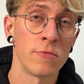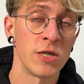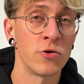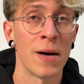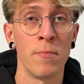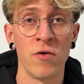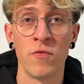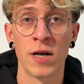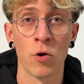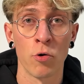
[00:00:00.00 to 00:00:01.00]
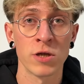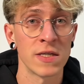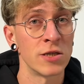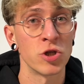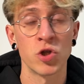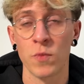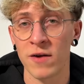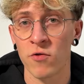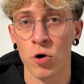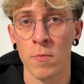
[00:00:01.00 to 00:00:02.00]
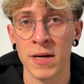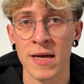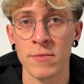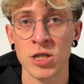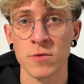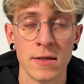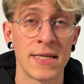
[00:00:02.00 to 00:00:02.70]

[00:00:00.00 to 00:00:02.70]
which you can buff with lords and just swing for combat damage.